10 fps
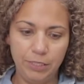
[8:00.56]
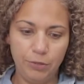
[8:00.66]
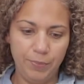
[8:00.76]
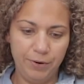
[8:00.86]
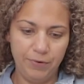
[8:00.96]
a
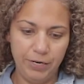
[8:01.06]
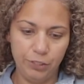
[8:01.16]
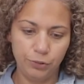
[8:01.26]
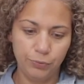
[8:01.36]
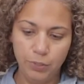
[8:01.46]
little bit of an
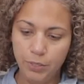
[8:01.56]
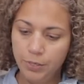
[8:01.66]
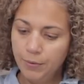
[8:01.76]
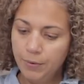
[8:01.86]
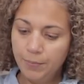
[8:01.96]
issue.
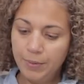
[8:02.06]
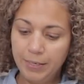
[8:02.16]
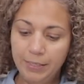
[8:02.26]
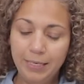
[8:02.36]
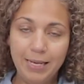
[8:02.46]

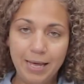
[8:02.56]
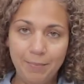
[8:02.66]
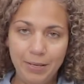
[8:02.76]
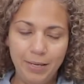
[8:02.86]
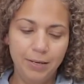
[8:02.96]
But
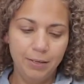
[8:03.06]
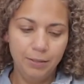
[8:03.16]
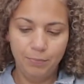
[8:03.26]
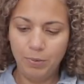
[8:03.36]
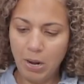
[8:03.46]
let me
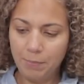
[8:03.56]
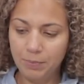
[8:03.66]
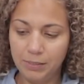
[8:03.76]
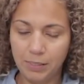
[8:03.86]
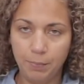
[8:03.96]

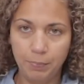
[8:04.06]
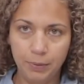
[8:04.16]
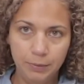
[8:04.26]
plop this up.